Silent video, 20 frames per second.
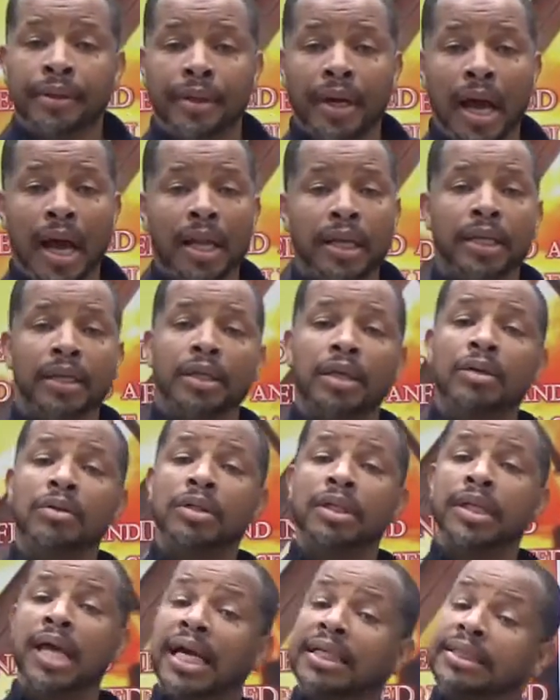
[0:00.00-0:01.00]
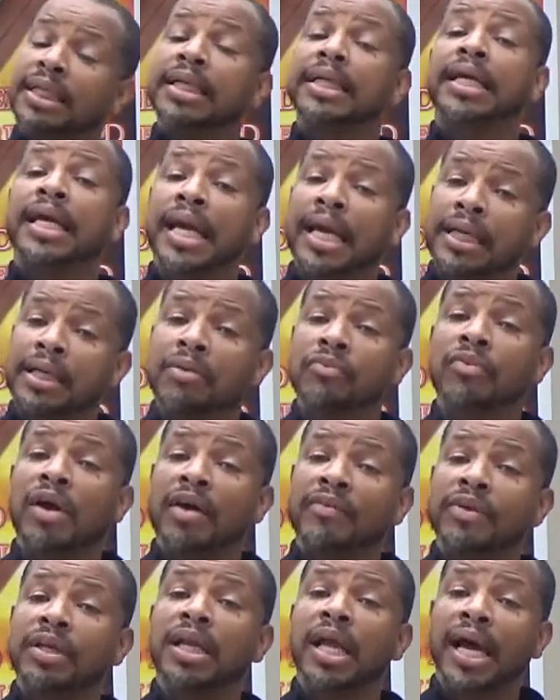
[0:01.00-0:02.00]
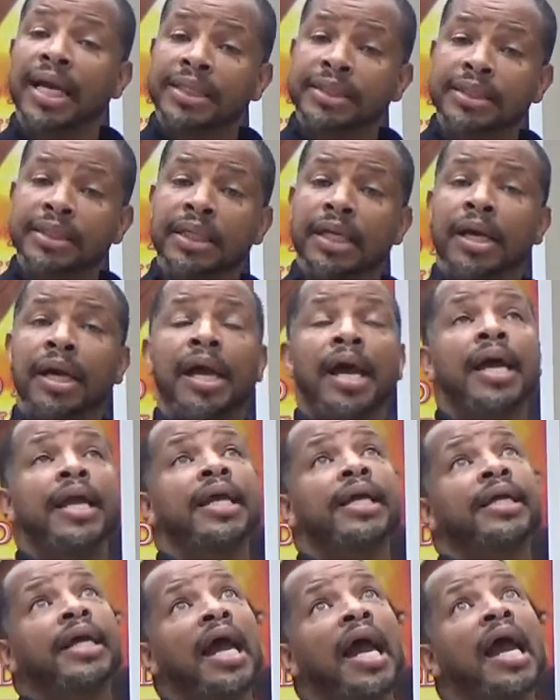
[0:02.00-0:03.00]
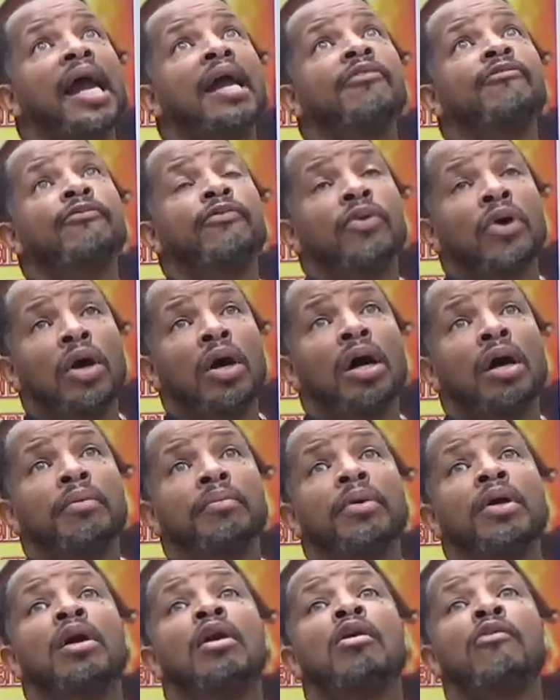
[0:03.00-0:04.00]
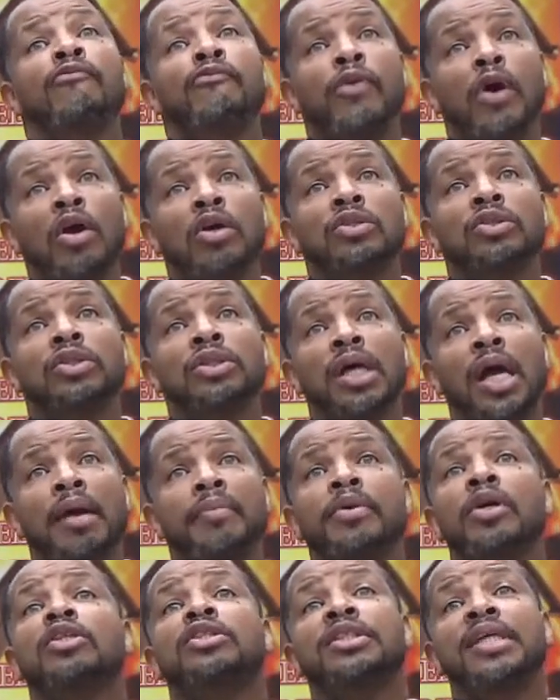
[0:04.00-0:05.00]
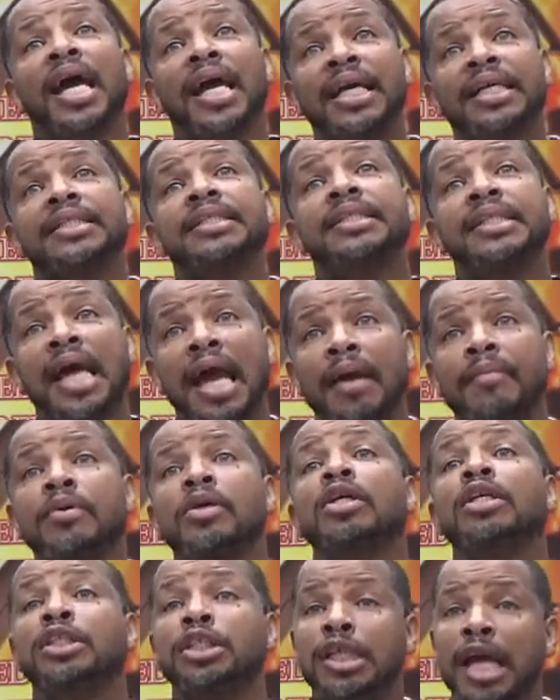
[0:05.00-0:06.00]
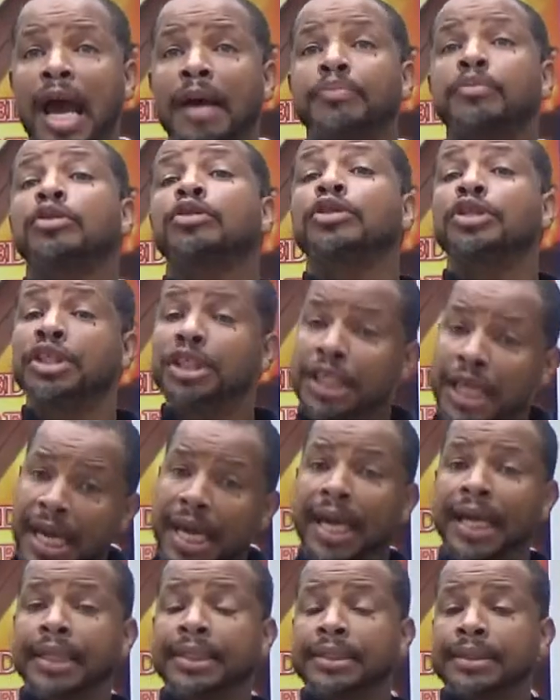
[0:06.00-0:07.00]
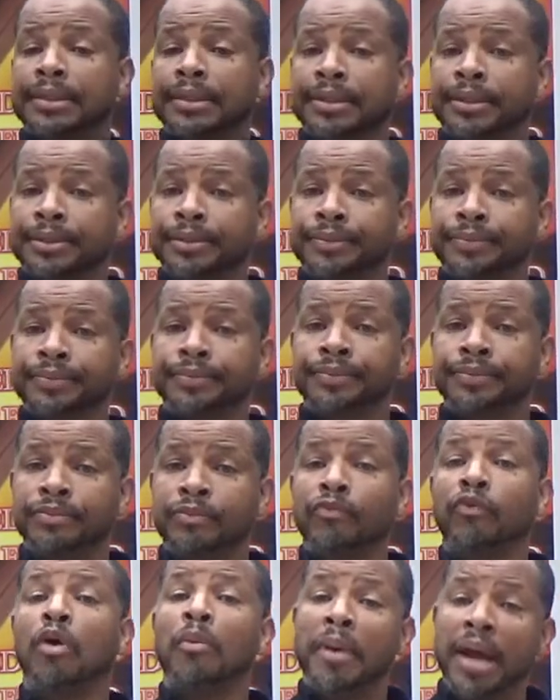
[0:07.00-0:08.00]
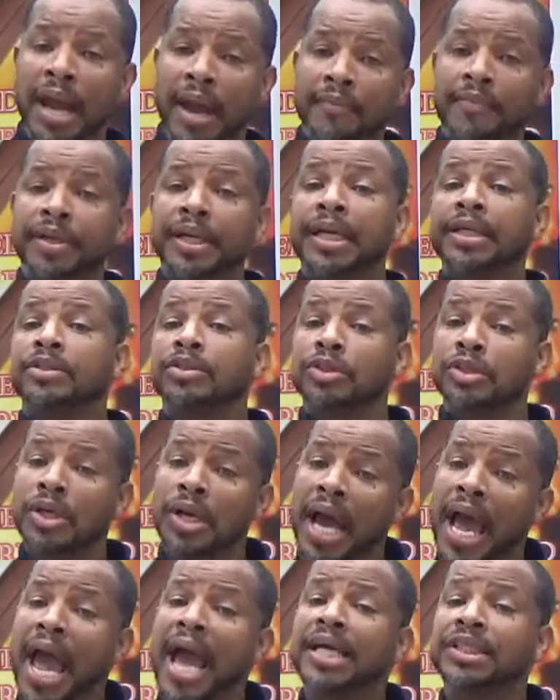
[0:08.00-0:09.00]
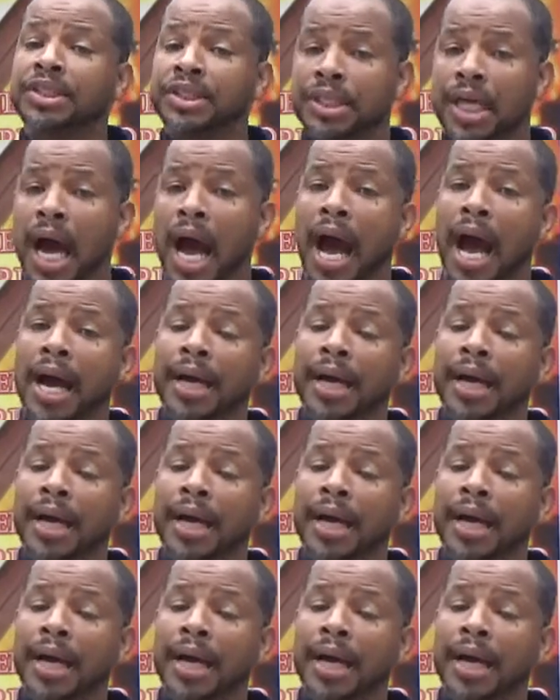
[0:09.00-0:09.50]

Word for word: Hallelujah. That's a kingdom revelation. And it came from 1 Samuel, 2 Samuel chapter 6. From Ebenezer to Ashdod.